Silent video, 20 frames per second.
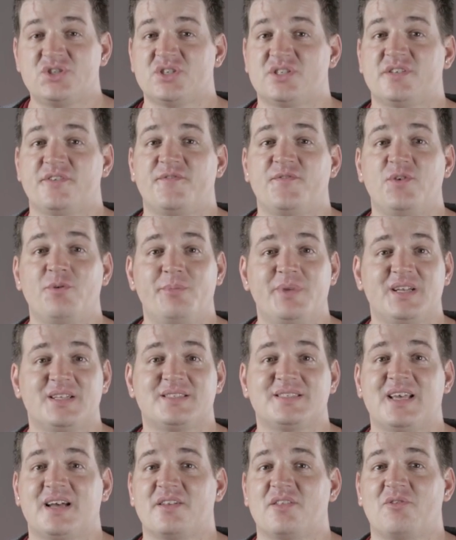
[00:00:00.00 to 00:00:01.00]
just a few
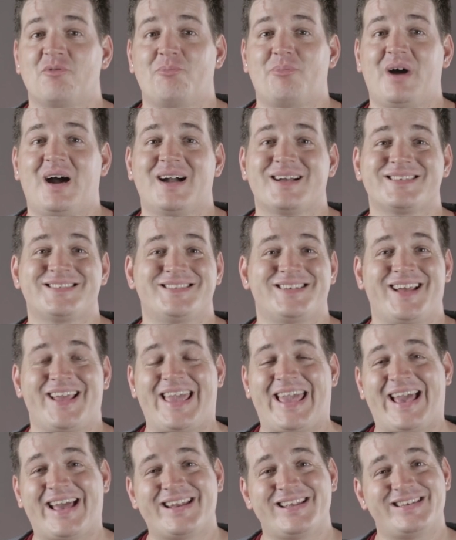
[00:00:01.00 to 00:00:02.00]
minutes out of the box and I
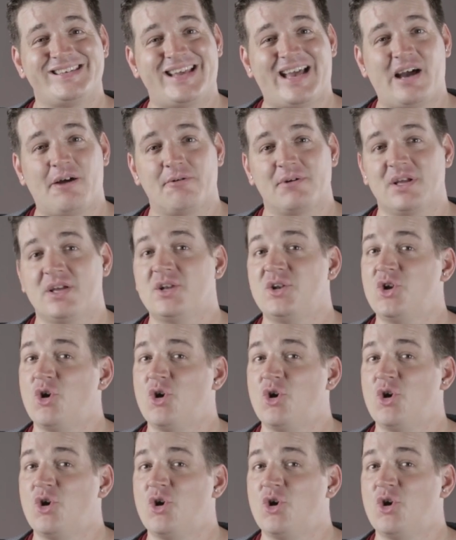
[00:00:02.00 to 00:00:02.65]
had it down.